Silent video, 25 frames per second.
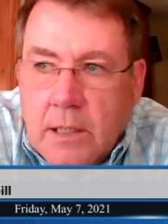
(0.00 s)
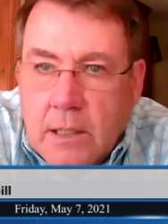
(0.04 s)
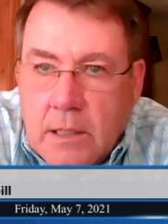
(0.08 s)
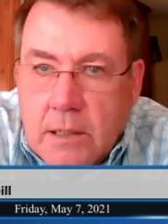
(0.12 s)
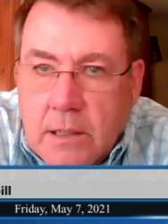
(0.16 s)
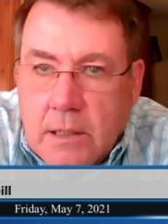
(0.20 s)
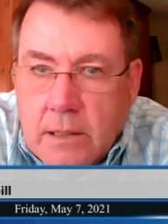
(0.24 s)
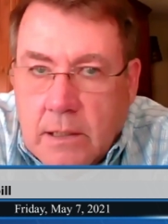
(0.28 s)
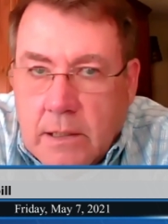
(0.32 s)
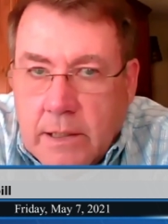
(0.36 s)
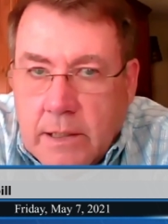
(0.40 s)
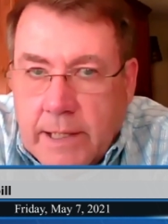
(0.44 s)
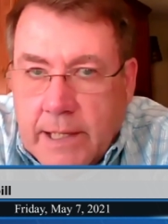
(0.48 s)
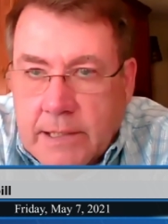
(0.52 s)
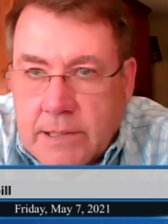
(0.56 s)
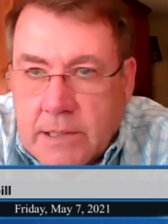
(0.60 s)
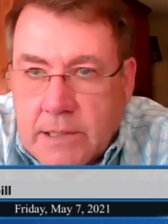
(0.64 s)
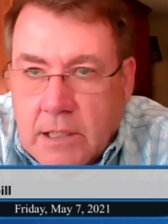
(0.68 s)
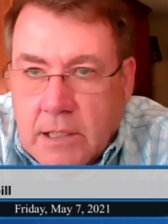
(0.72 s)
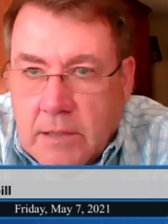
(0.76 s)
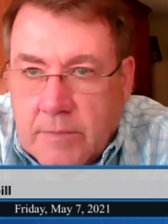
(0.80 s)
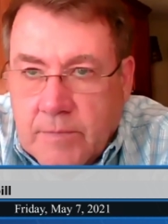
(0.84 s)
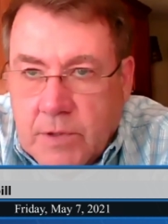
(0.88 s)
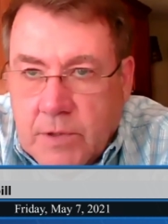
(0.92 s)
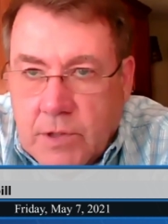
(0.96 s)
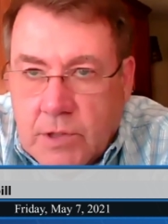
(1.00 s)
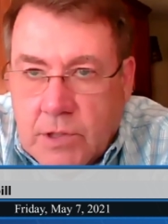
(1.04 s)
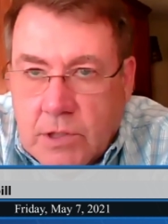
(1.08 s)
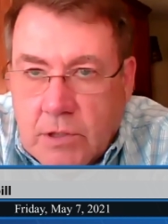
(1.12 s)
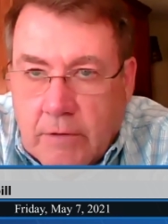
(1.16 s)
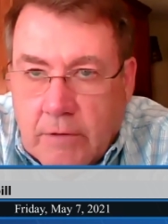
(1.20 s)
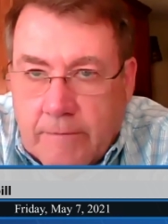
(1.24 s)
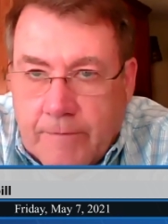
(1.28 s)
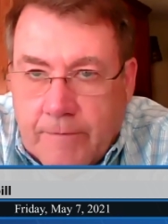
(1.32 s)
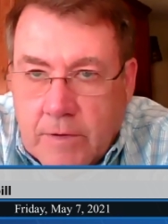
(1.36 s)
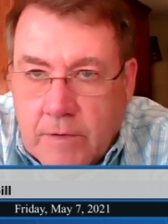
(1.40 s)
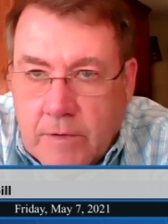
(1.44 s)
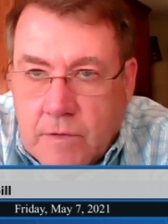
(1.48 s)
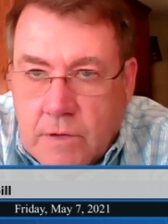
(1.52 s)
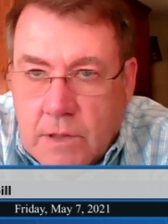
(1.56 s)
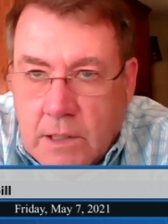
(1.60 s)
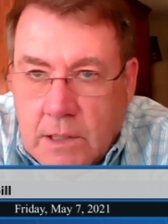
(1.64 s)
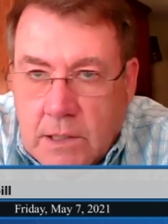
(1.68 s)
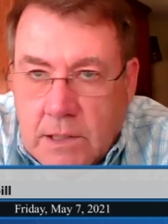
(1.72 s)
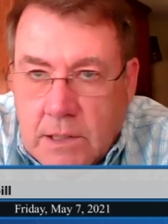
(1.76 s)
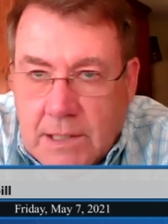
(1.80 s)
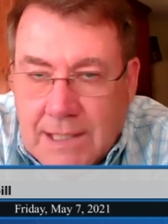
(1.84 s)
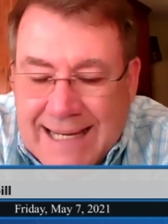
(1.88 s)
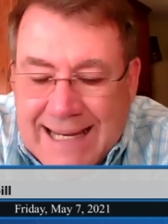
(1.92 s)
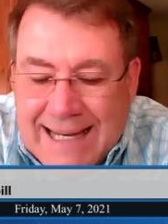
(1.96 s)
has come to surface
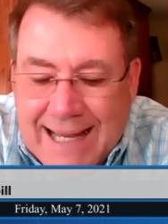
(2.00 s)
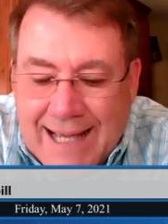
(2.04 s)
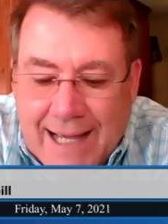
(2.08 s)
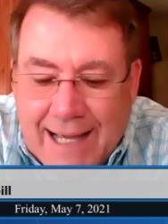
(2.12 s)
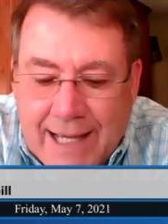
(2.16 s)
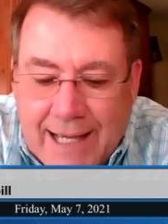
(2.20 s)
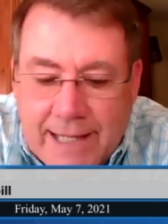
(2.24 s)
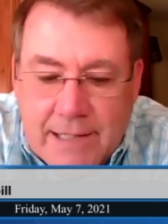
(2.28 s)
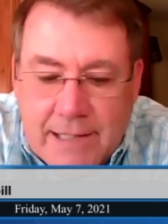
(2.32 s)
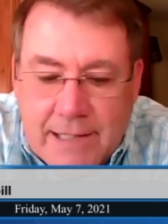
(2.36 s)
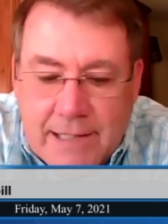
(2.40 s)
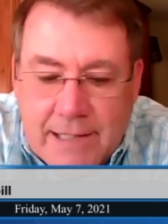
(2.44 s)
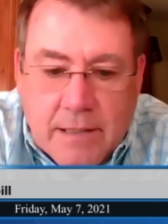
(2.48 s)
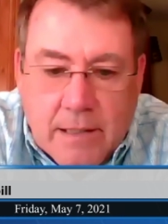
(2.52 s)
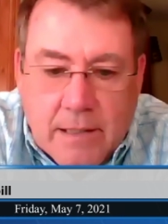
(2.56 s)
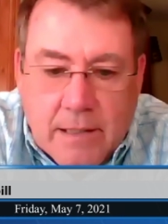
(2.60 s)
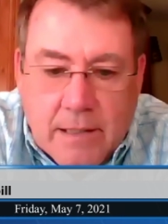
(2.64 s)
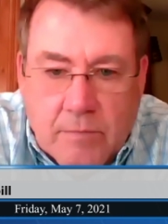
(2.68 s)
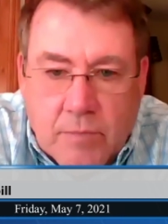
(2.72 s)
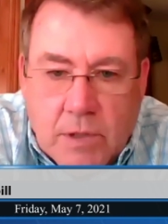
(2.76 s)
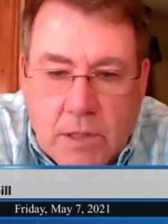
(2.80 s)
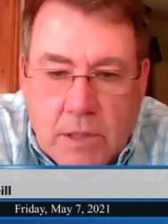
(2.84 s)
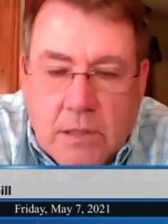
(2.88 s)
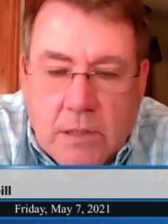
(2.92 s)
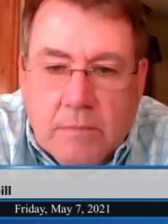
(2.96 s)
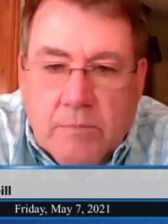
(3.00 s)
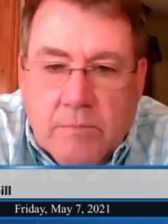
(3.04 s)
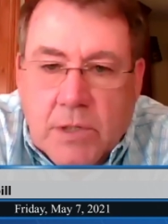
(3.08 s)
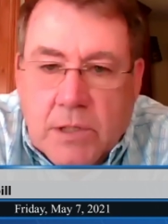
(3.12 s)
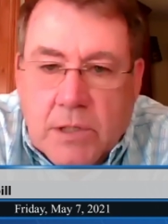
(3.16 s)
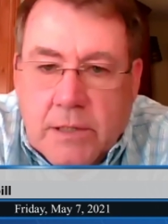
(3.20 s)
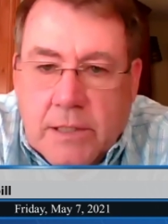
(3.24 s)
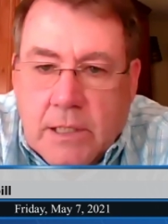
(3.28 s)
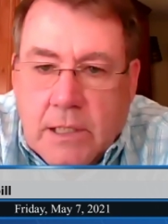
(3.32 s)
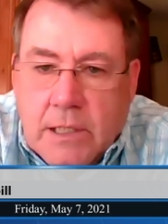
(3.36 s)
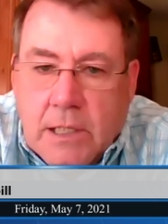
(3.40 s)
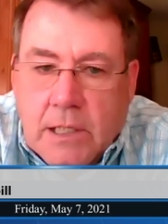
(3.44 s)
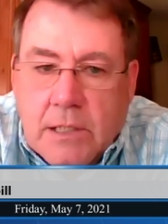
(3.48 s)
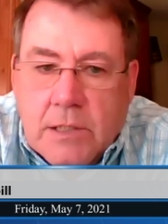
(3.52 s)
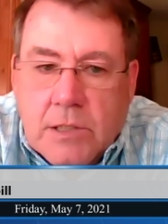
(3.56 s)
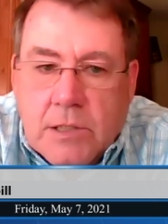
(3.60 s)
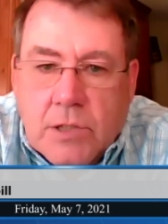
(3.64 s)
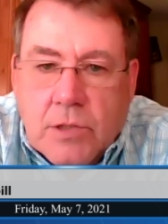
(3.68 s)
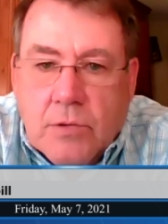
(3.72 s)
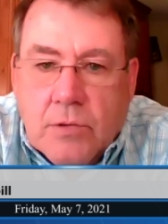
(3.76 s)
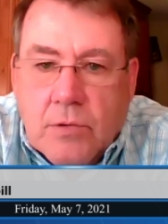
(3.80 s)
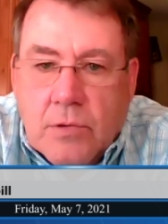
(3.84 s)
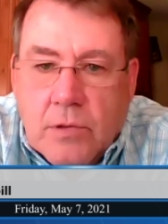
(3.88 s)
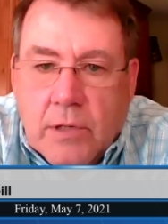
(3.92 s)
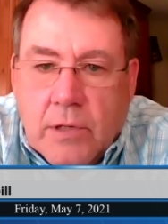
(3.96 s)
and denies them the ability
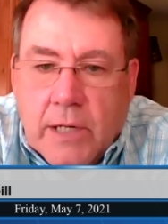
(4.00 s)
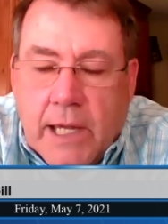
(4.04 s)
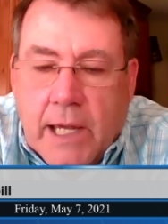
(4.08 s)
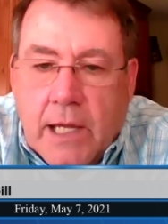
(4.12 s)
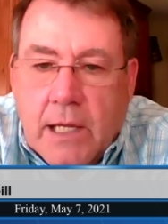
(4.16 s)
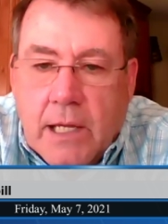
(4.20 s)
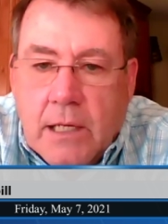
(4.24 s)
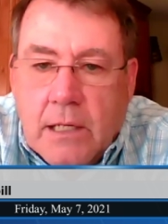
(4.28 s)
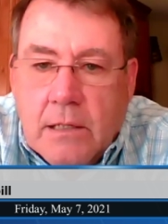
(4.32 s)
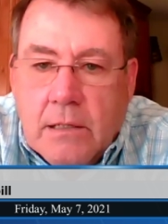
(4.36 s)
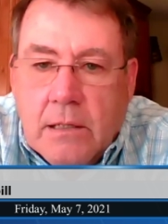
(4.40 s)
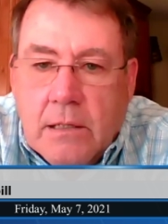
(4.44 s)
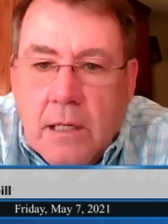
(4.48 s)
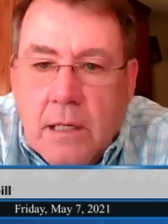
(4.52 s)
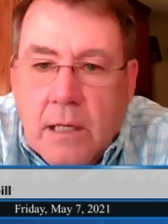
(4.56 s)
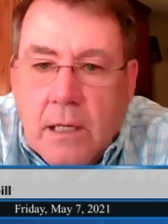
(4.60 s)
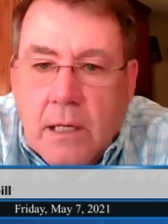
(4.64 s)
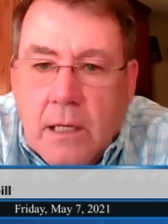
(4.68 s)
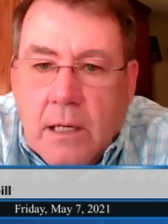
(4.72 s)
to gain